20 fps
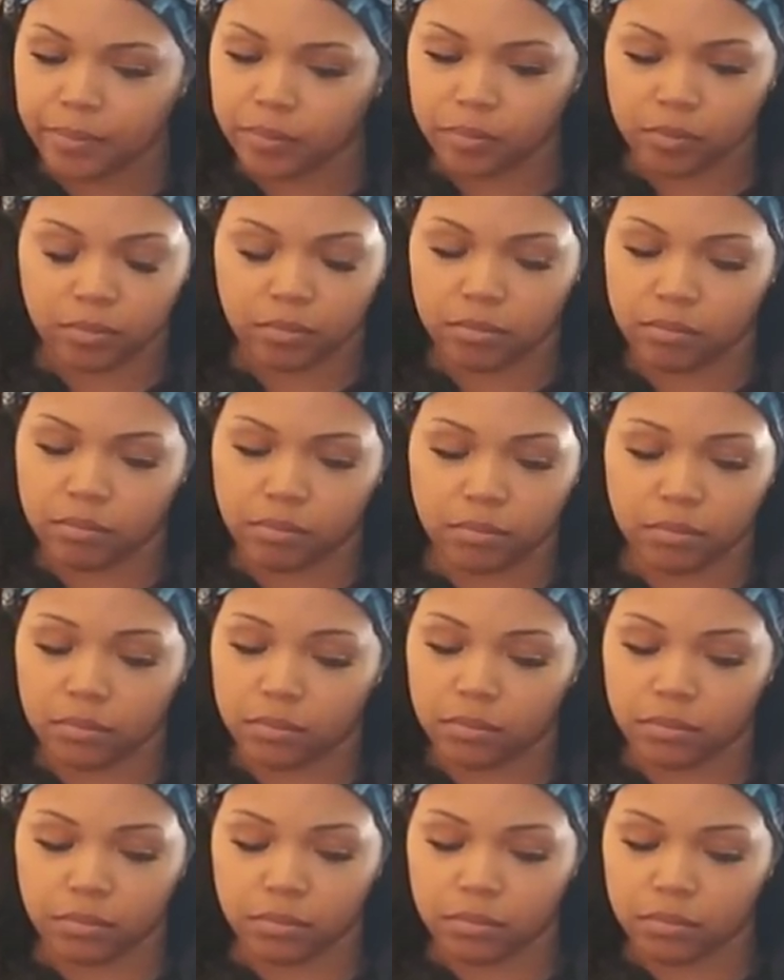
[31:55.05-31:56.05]

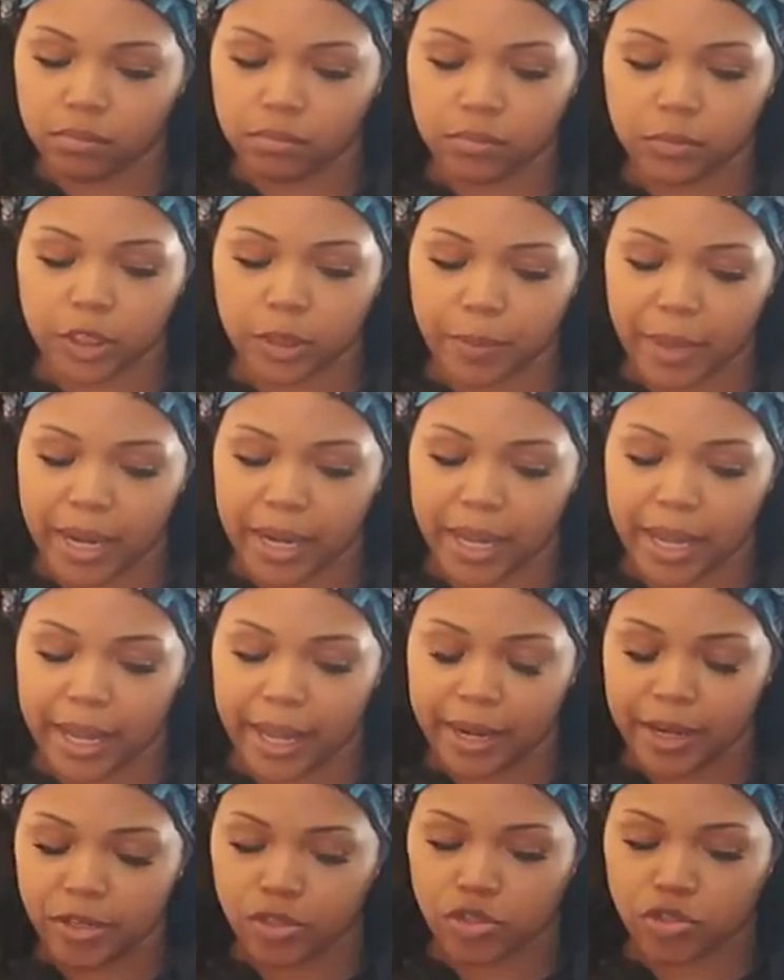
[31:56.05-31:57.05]
Mm-mm. Somebody
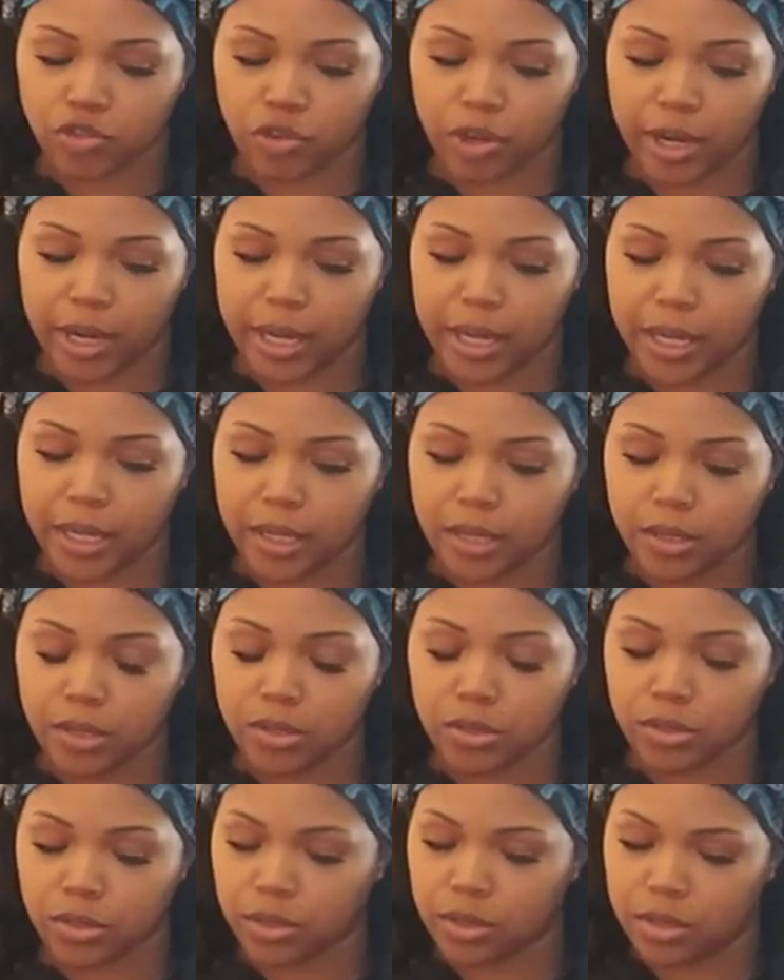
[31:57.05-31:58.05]
acting
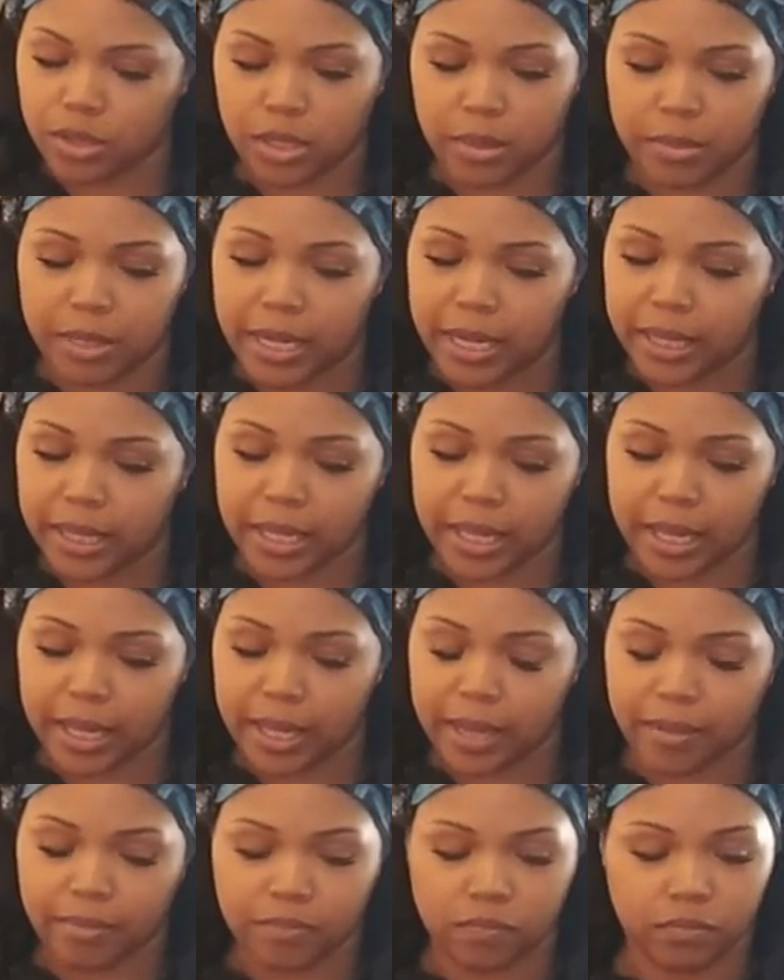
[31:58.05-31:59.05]
strange or something like
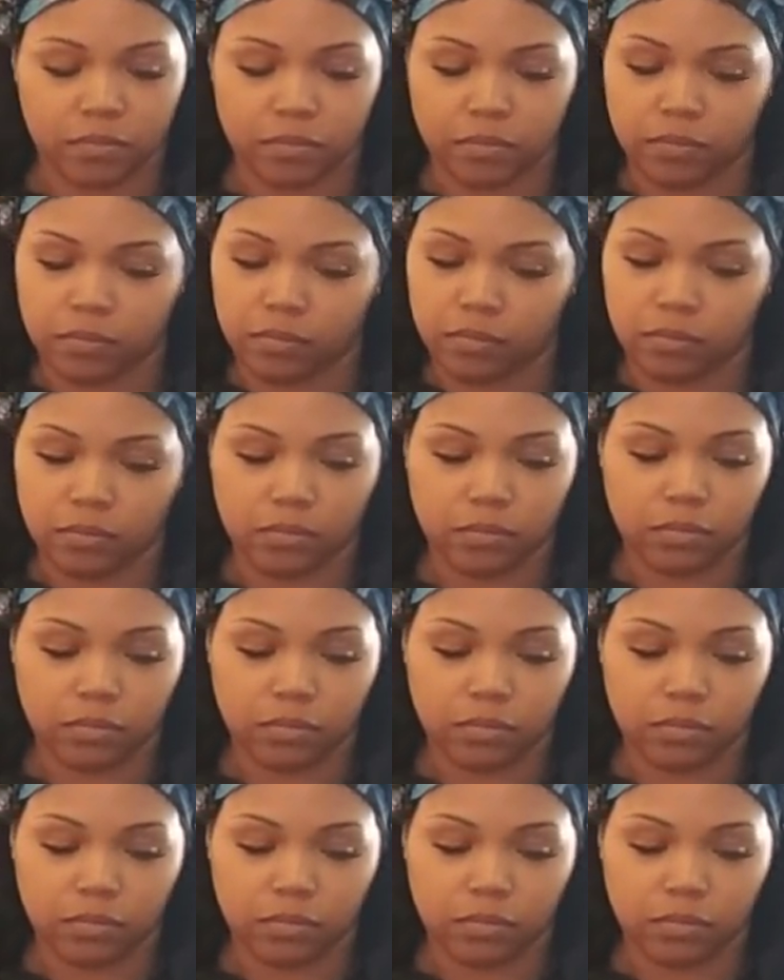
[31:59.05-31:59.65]
that. Mm-mm.